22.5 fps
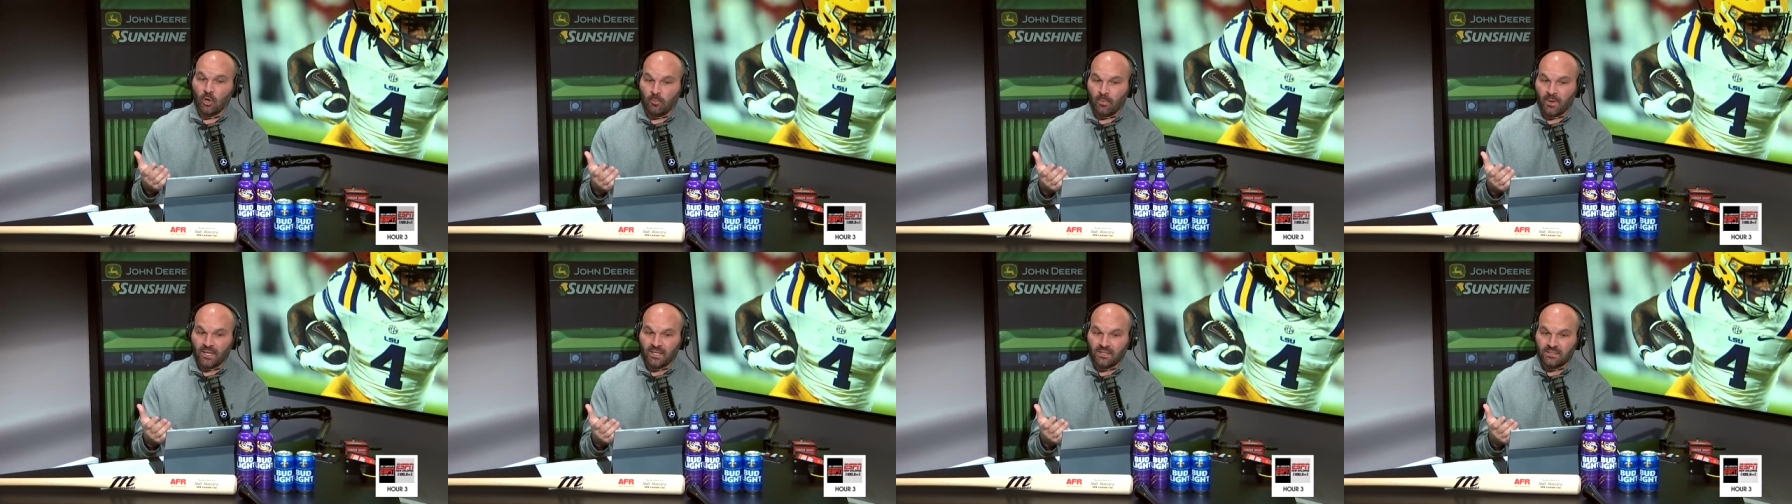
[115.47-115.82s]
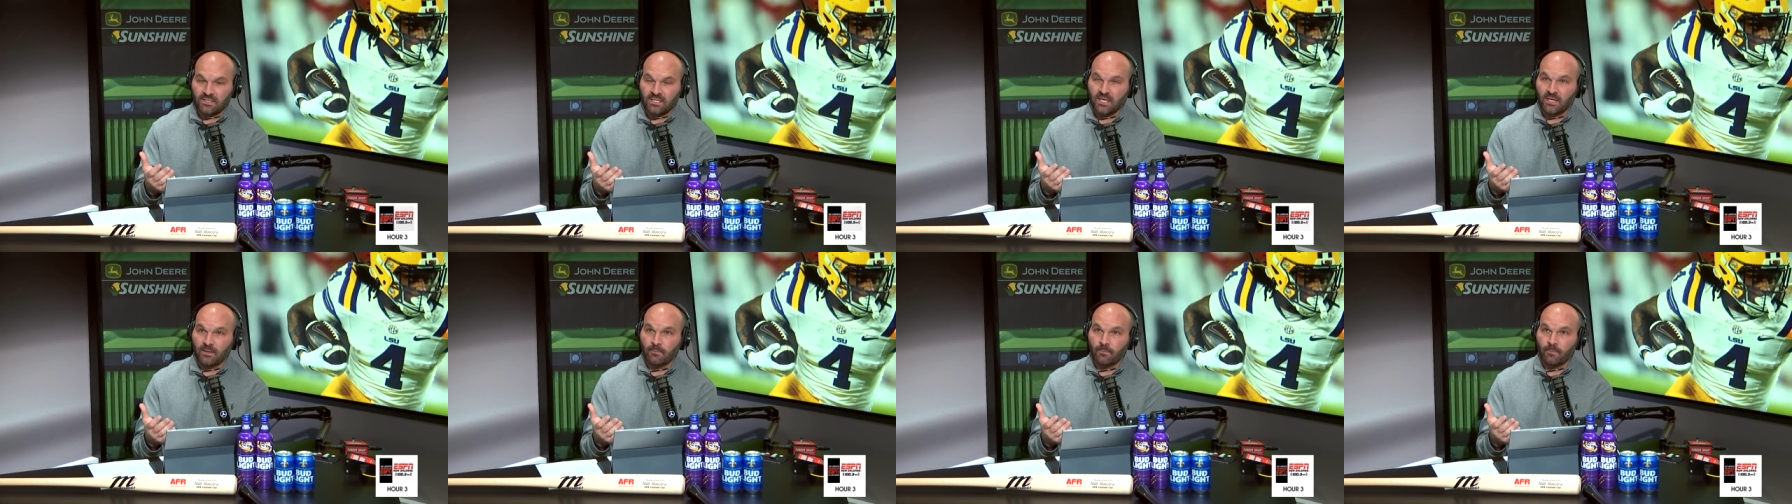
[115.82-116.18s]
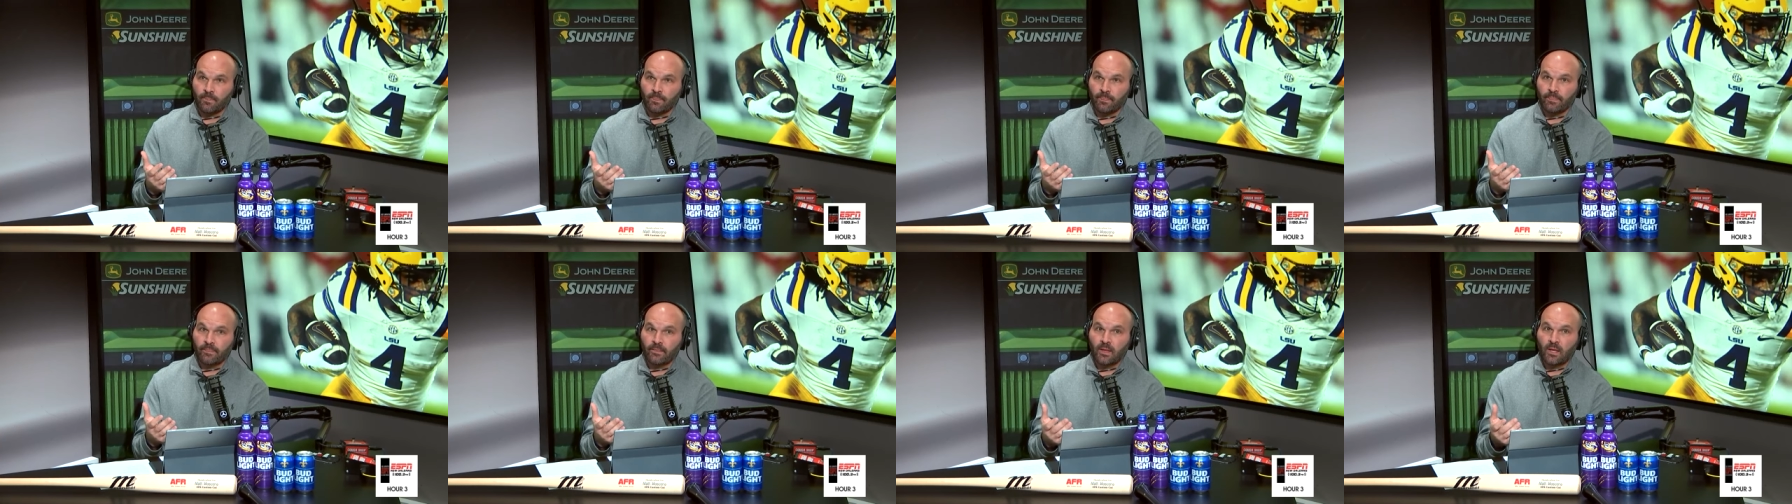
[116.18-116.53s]
go make a team."
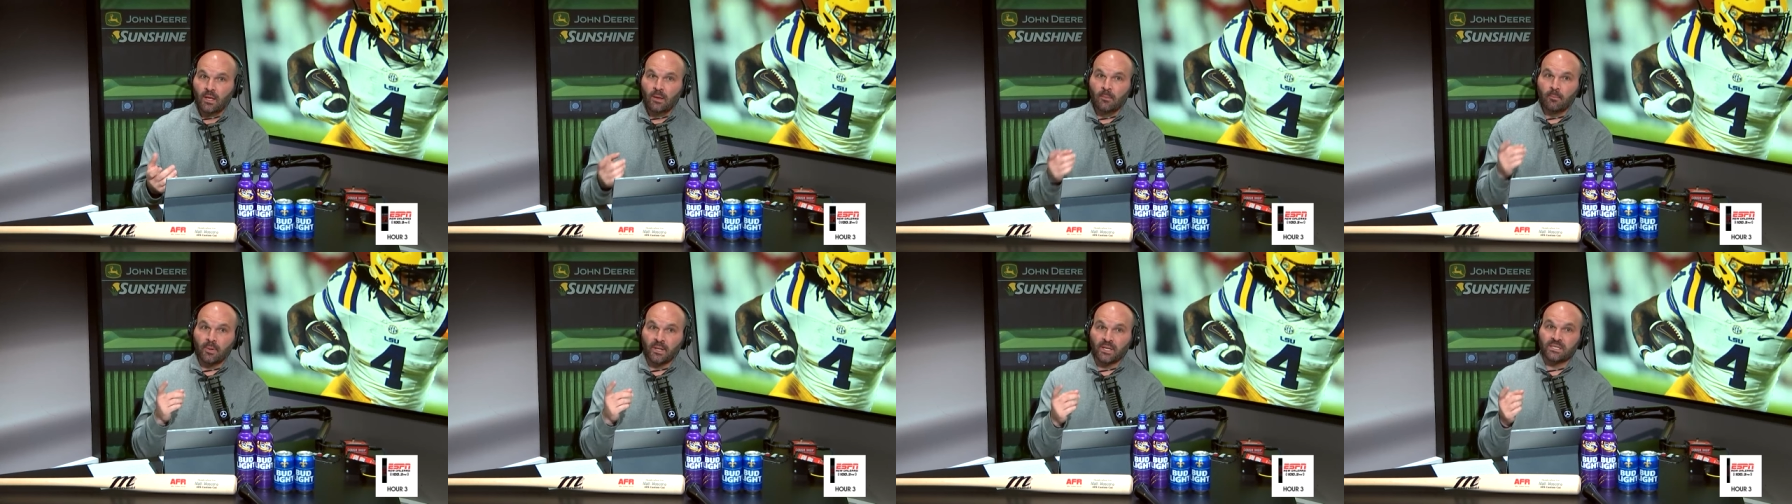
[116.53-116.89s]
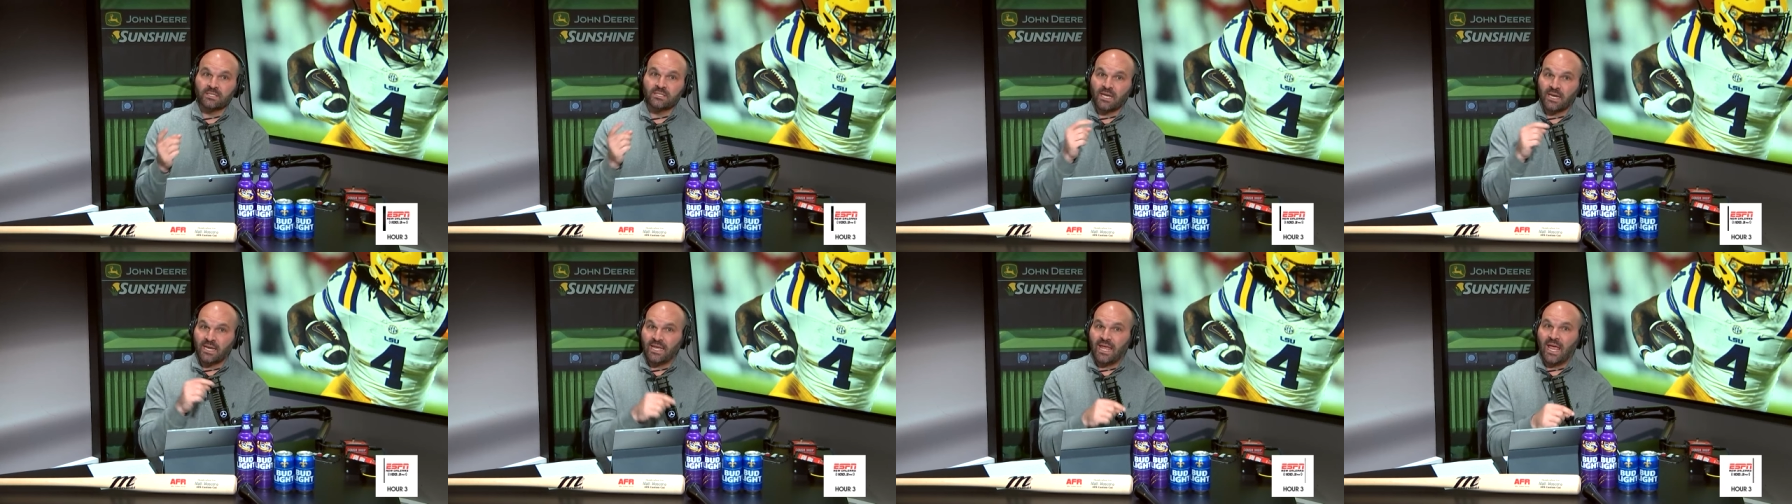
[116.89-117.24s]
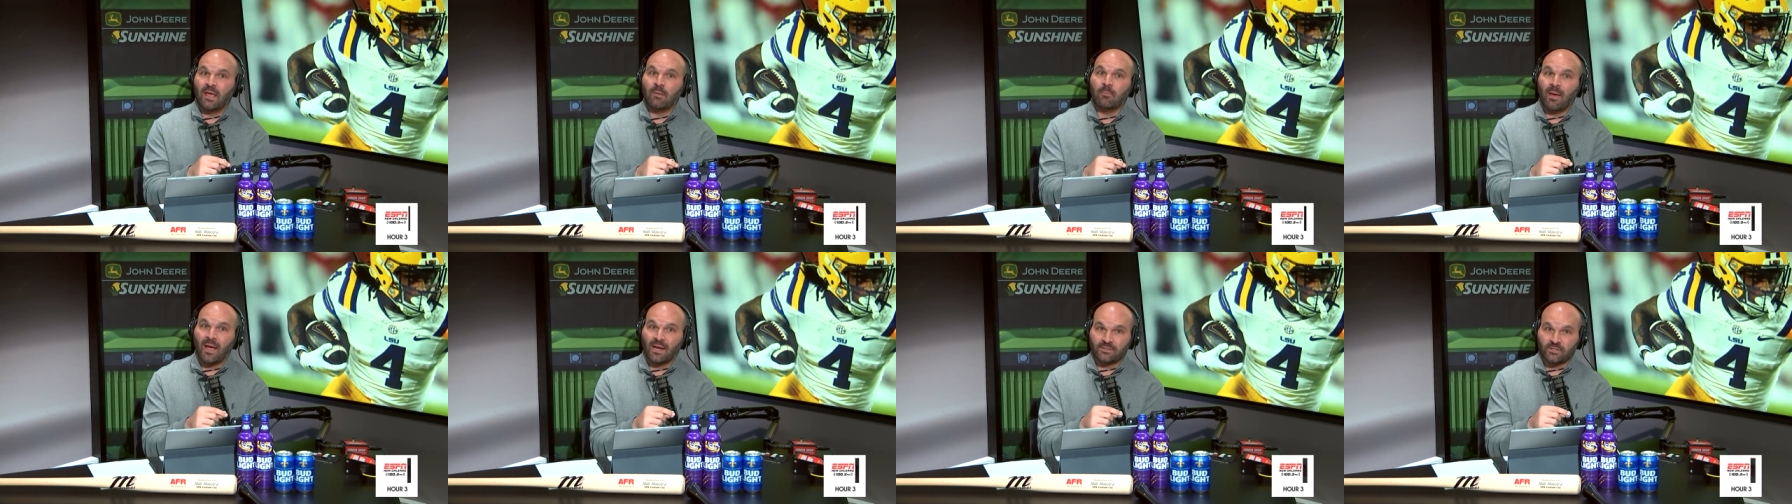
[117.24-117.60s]
But instead, he
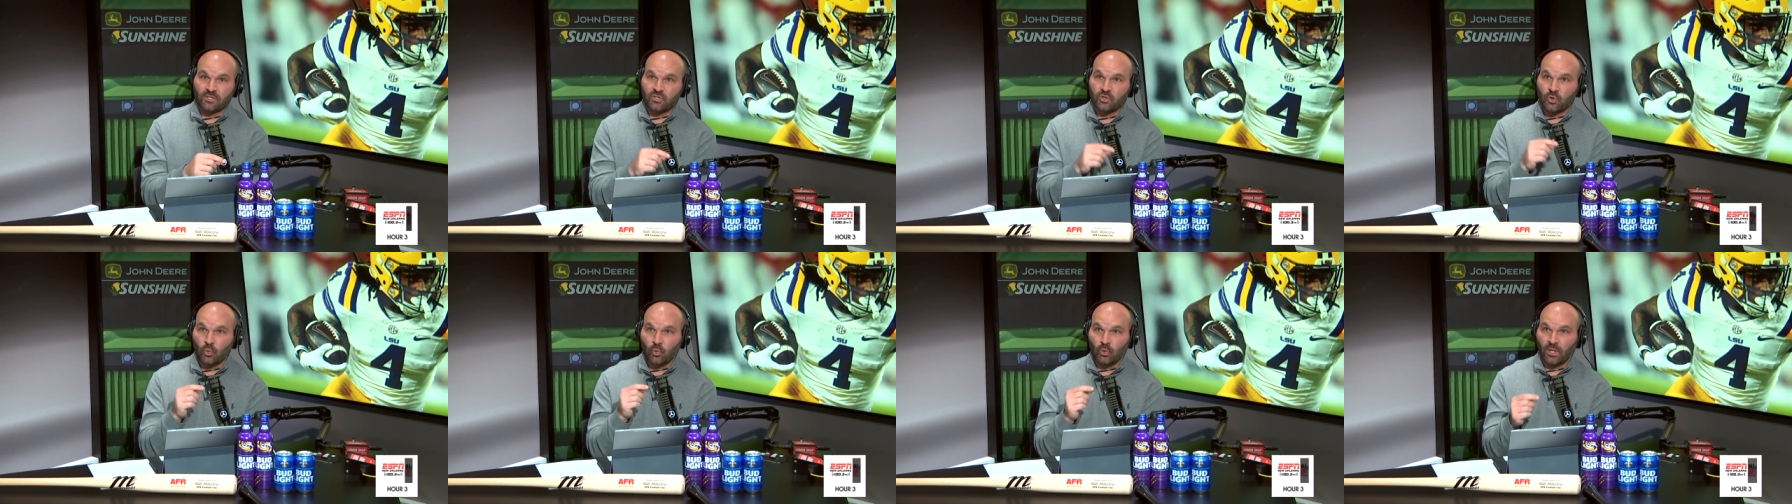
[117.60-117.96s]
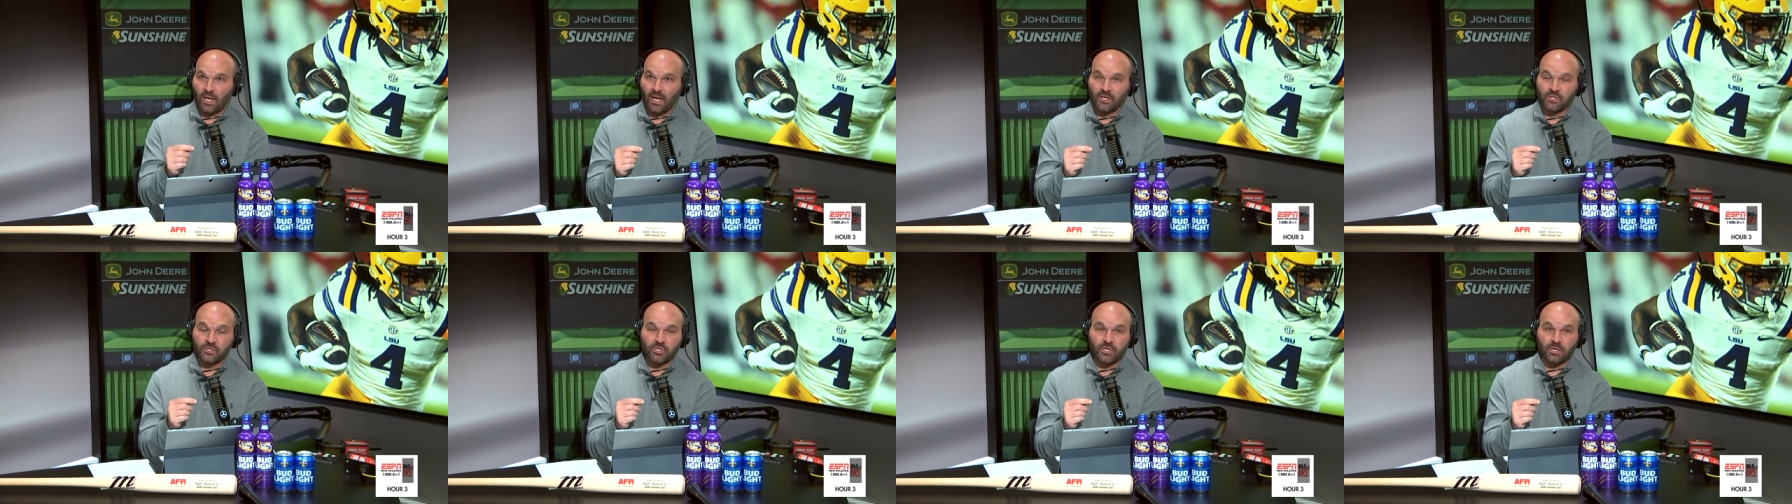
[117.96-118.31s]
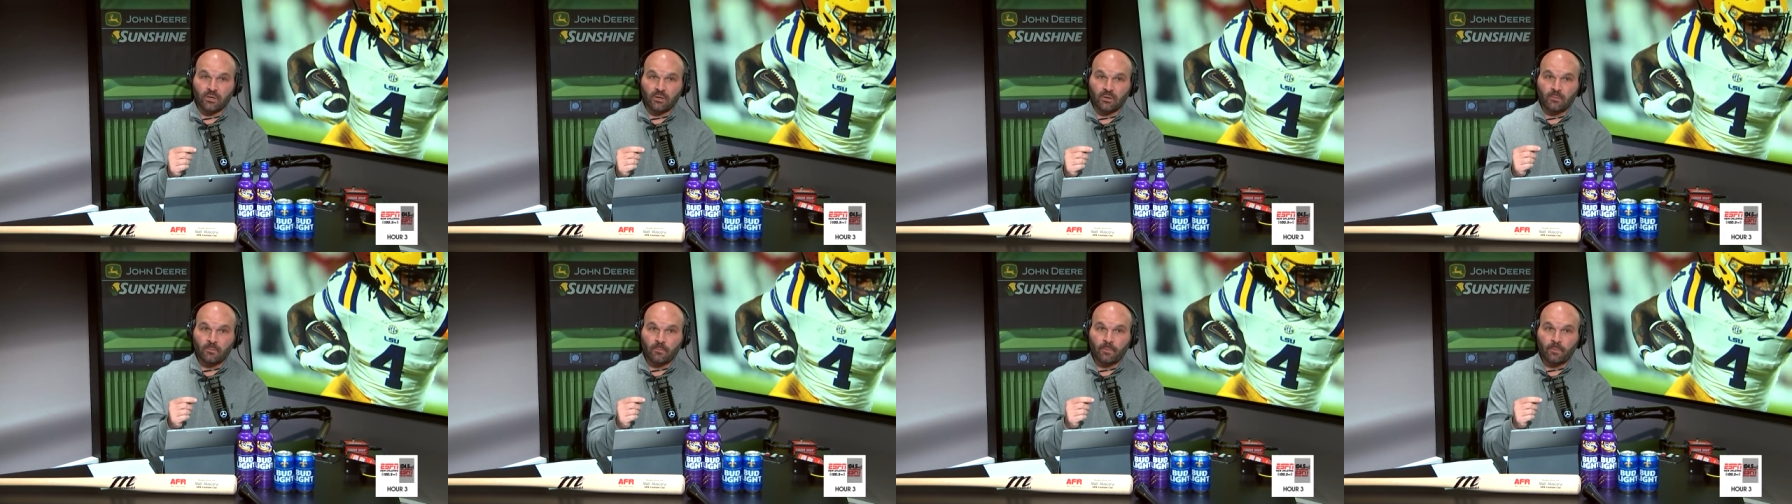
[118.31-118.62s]
came back to school last year.